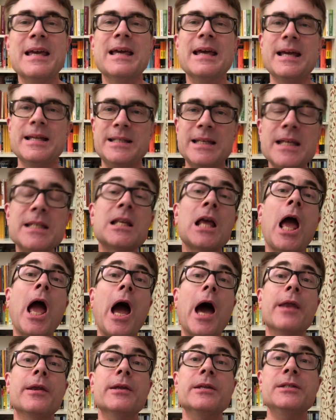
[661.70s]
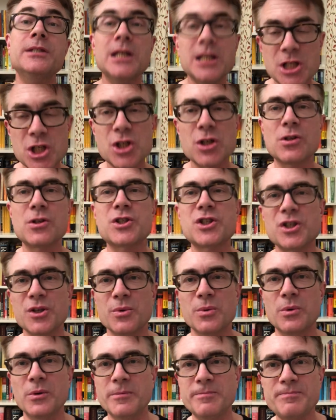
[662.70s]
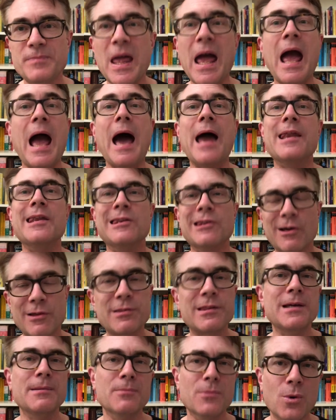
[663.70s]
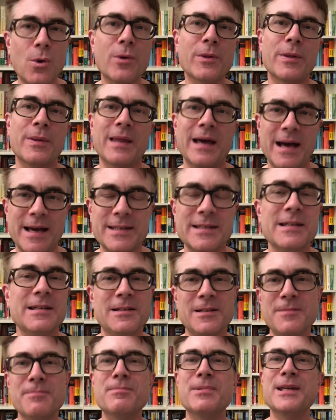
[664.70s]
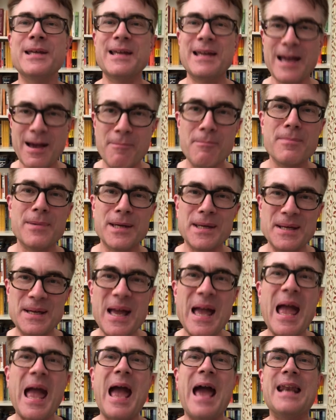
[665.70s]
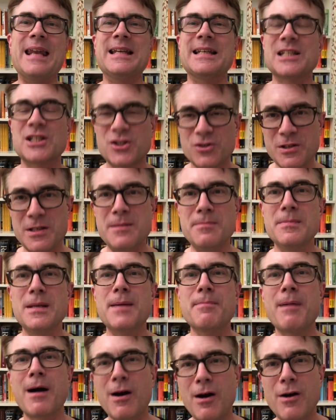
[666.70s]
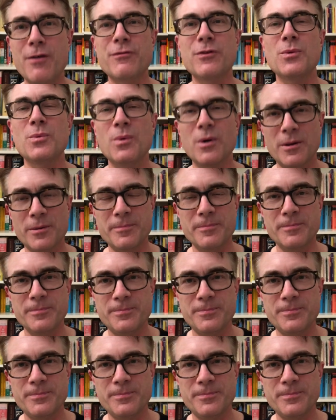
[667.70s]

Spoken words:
It is an additional tool and nothing more than that, but it can be an extremely powerful one.